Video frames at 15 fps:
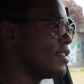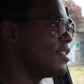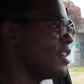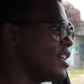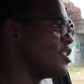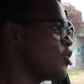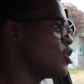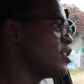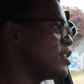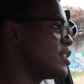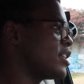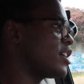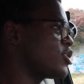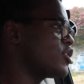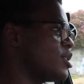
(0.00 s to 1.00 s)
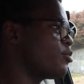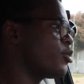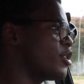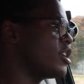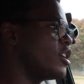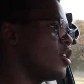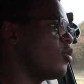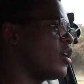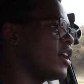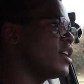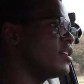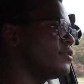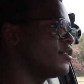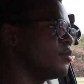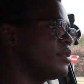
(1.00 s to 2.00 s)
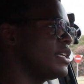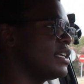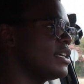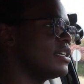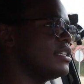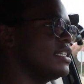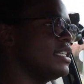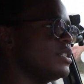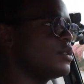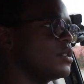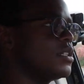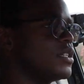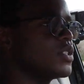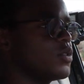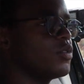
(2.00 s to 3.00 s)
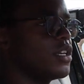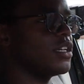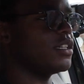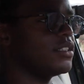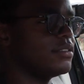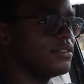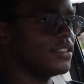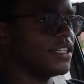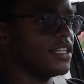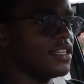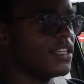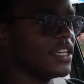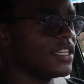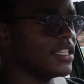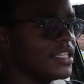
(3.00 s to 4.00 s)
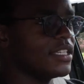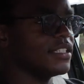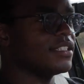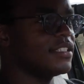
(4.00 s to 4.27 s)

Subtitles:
The engine is actually pretty quiet for being a diesel as well. I like it.